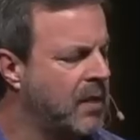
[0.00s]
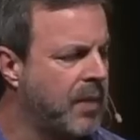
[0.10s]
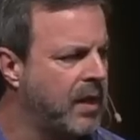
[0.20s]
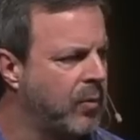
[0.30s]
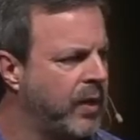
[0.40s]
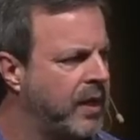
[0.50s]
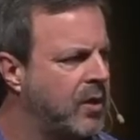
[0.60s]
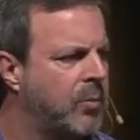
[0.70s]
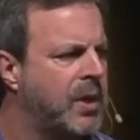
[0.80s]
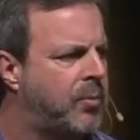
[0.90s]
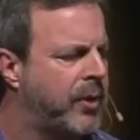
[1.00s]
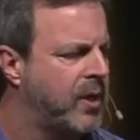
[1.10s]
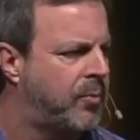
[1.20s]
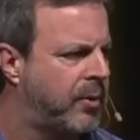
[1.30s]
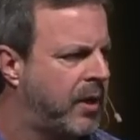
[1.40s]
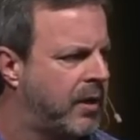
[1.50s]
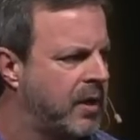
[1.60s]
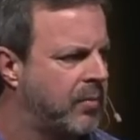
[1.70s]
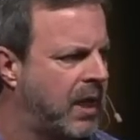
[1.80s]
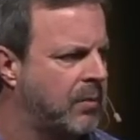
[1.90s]
And by the way, nobody prayed a prayer
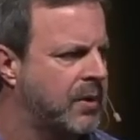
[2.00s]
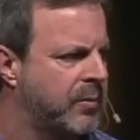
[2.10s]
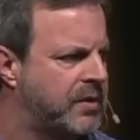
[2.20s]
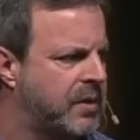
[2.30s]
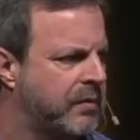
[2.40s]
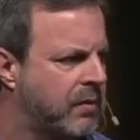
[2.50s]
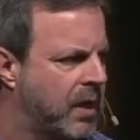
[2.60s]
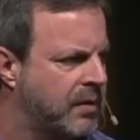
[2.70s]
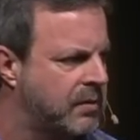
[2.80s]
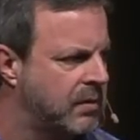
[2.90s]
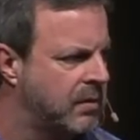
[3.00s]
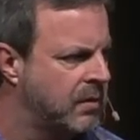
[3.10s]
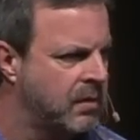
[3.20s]
in the Bible to receive Christ.